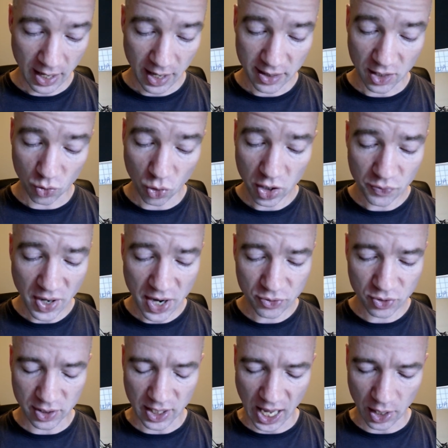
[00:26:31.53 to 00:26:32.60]
They're all around
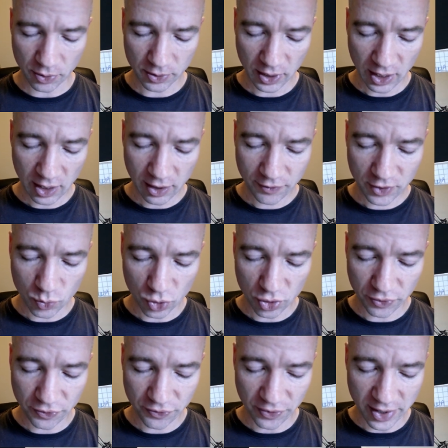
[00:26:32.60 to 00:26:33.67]
you now. If you want
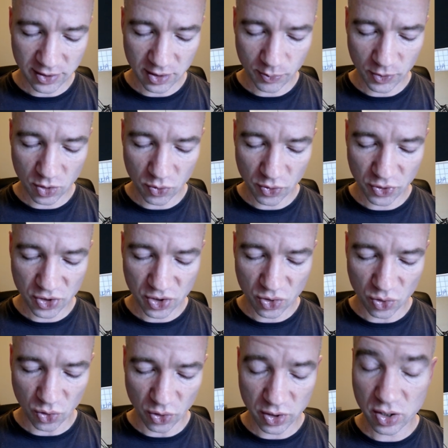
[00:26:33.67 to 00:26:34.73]
to fight them with your own
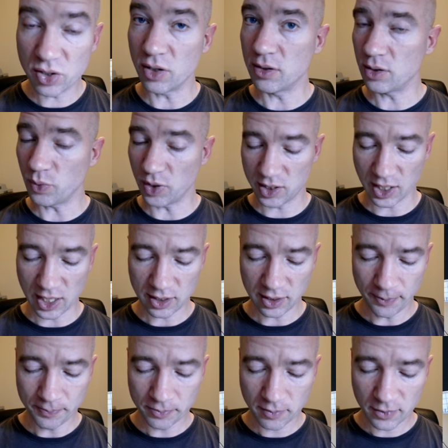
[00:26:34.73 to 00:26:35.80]
sword, turn to 28.
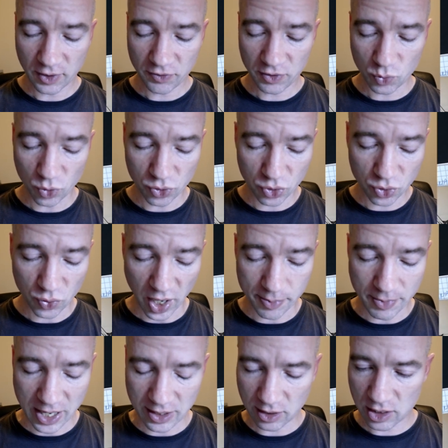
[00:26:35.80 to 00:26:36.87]
If you want to try a
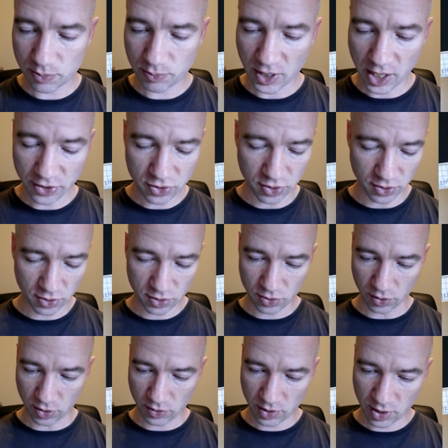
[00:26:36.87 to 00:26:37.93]
magic spell, turn to
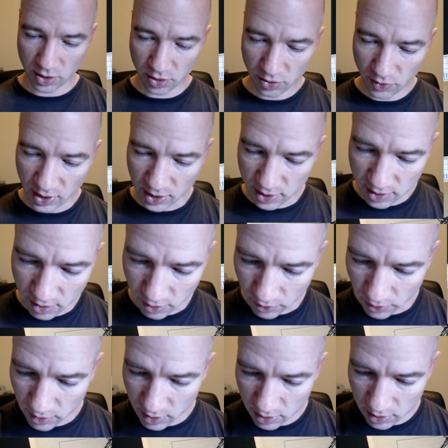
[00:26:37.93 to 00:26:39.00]
203. So
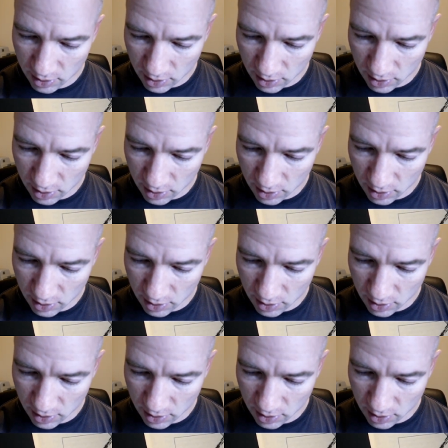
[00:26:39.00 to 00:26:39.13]
this